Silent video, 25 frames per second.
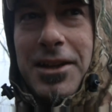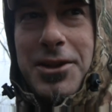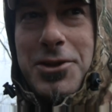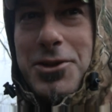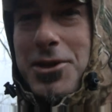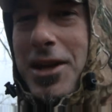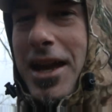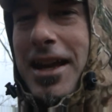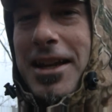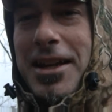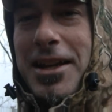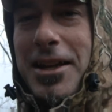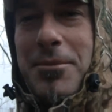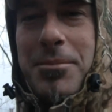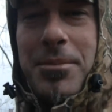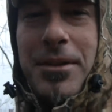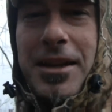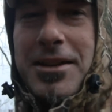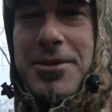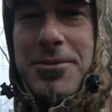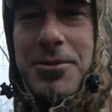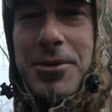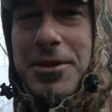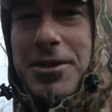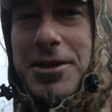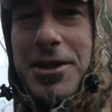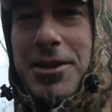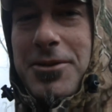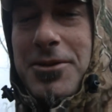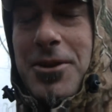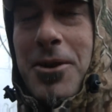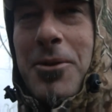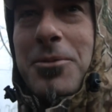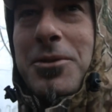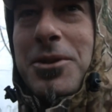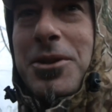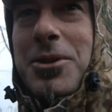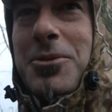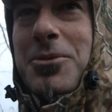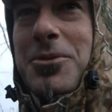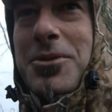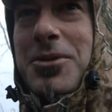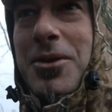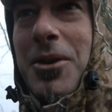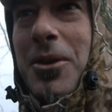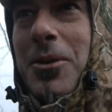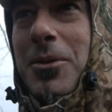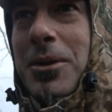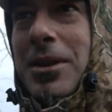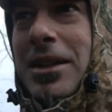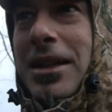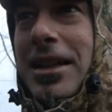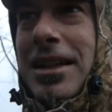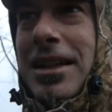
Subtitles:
shed in a place where deer don't use. So